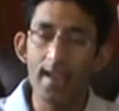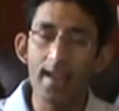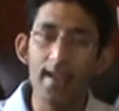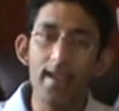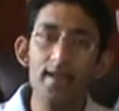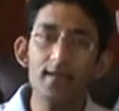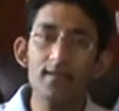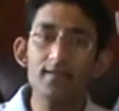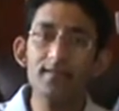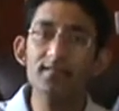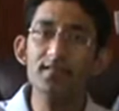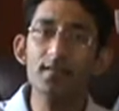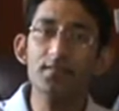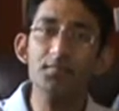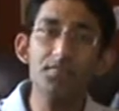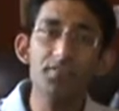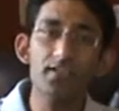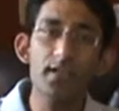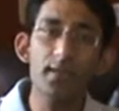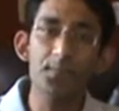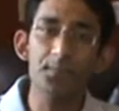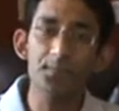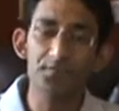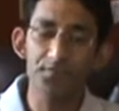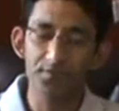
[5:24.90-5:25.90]
Here are some
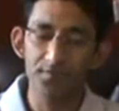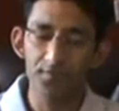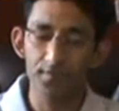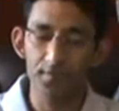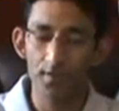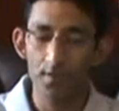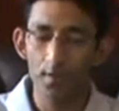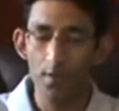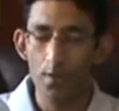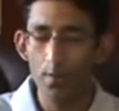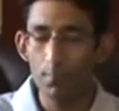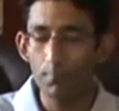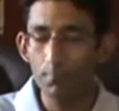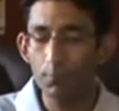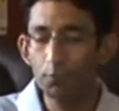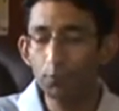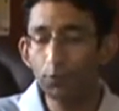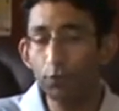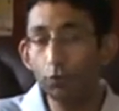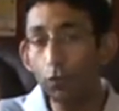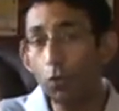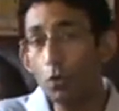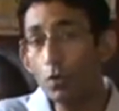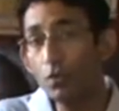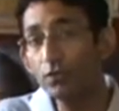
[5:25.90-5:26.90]
tips
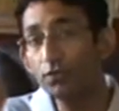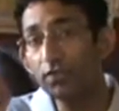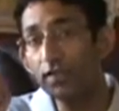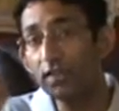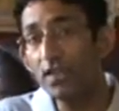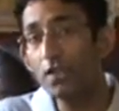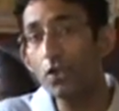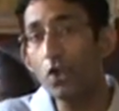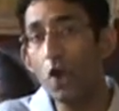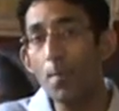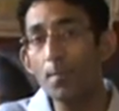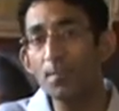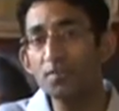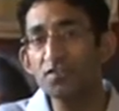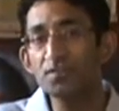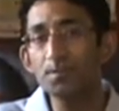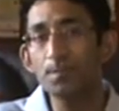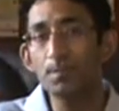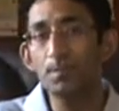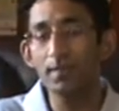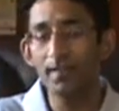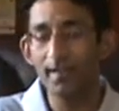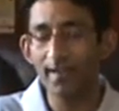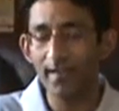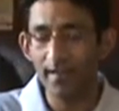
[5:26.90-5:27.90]
for those
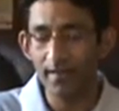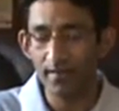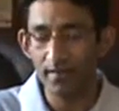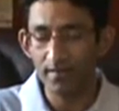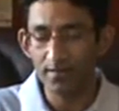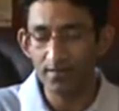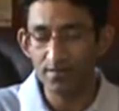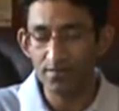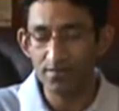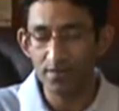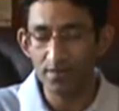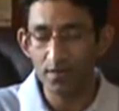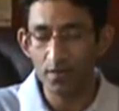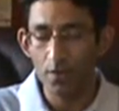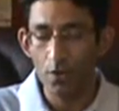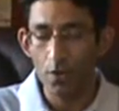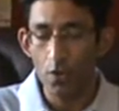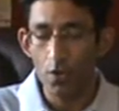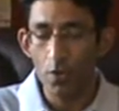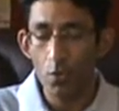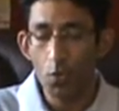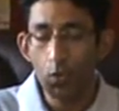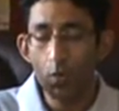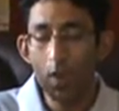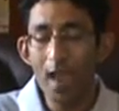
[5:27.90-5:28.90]
e-commerce players
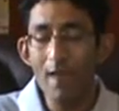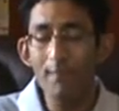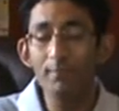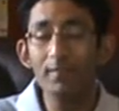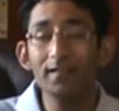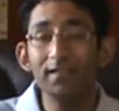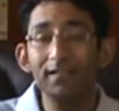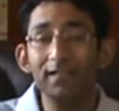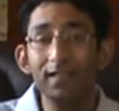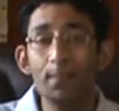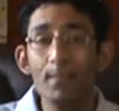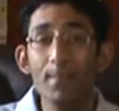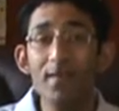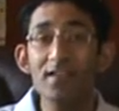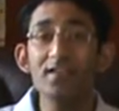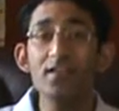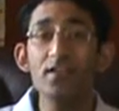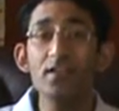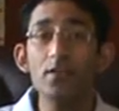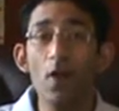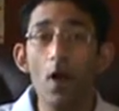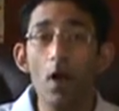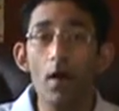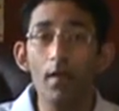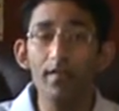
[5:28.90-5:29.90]
who have a
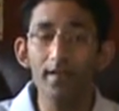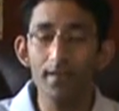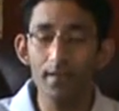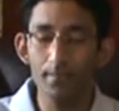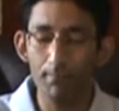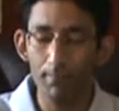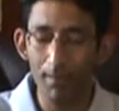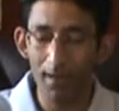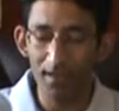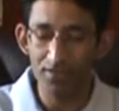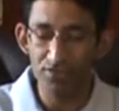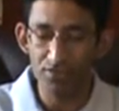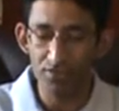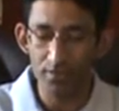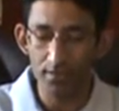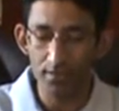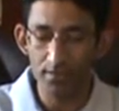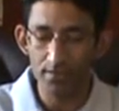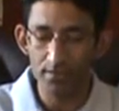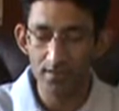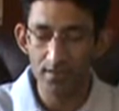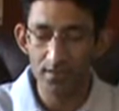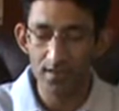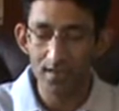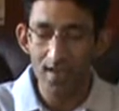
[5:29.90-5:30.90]
limited online
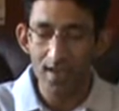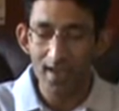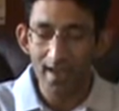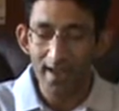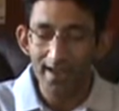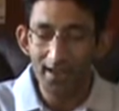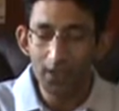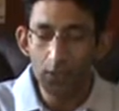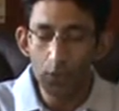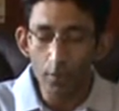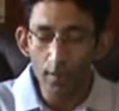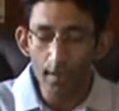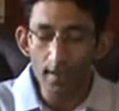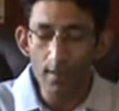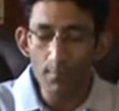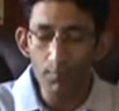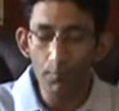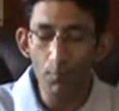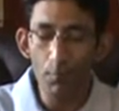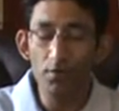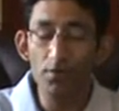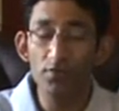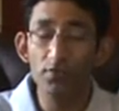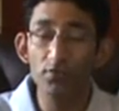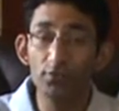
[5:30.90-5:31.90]
budget and looking
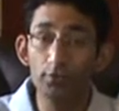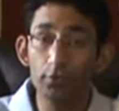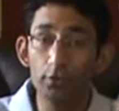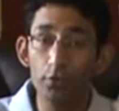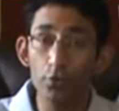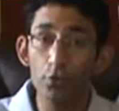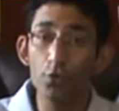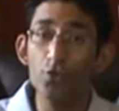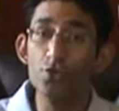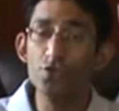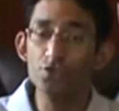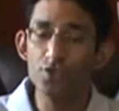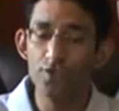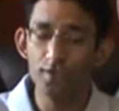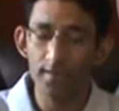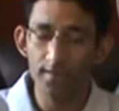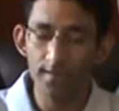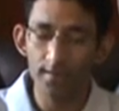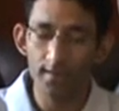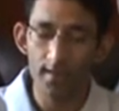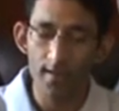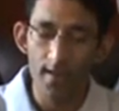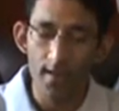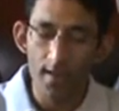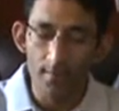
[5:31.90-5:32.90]
for a
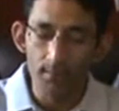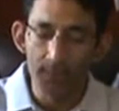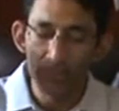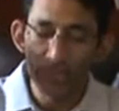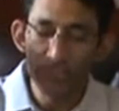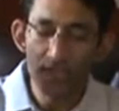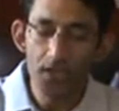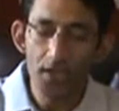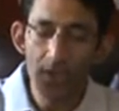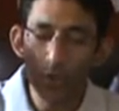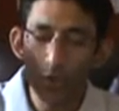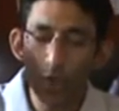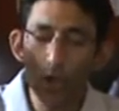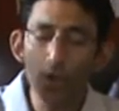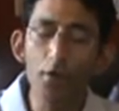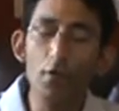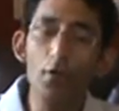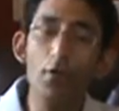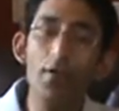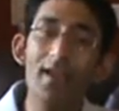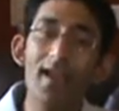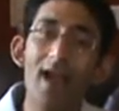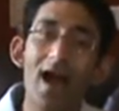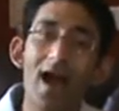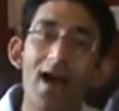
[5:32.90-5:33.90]
solution which can not
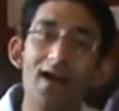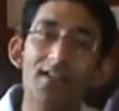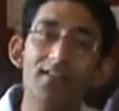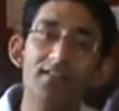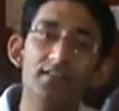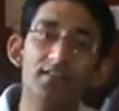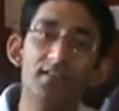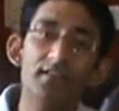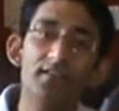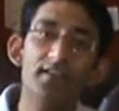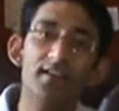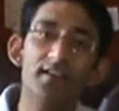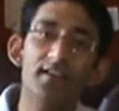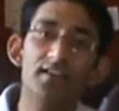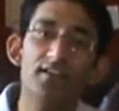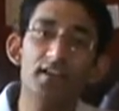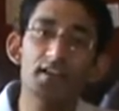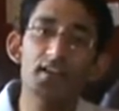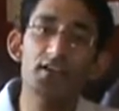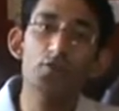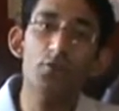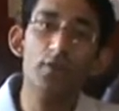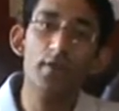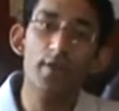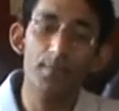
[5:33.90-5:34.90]
only answer their
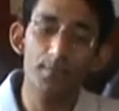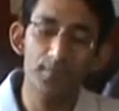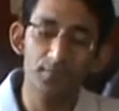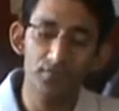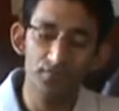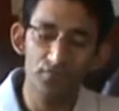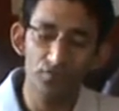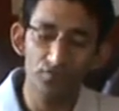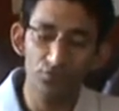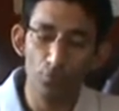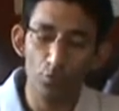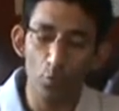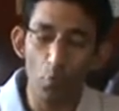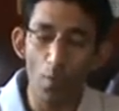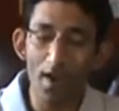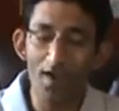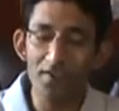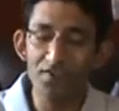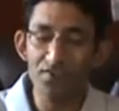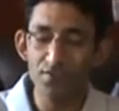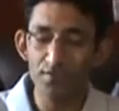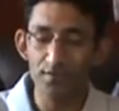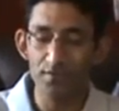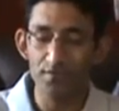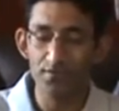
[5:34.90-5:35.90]
day-to-day business
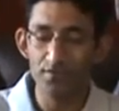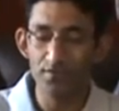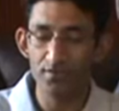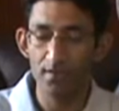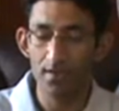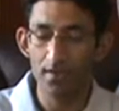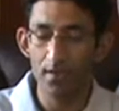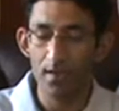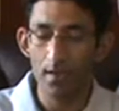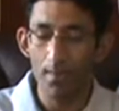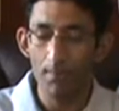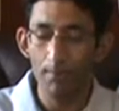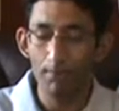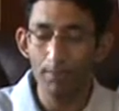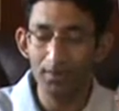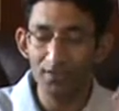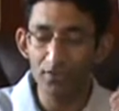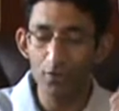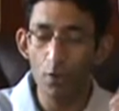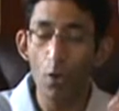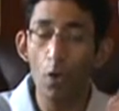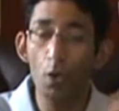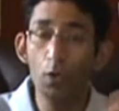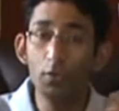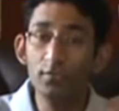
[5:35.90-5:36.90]
questions
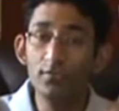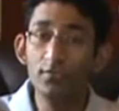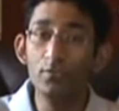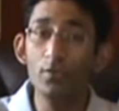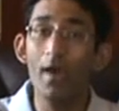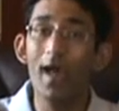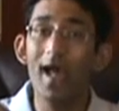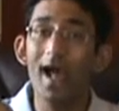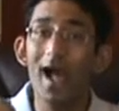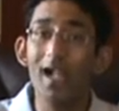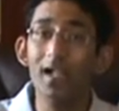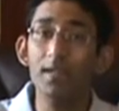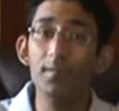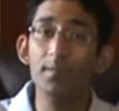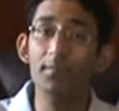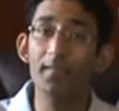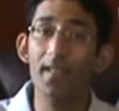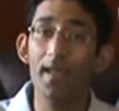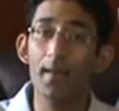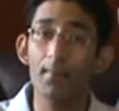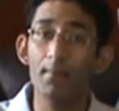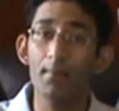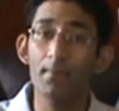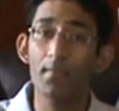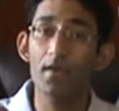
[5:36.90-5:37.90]
but also help
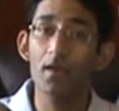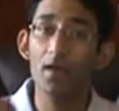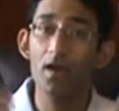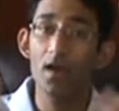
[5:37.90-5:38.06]
them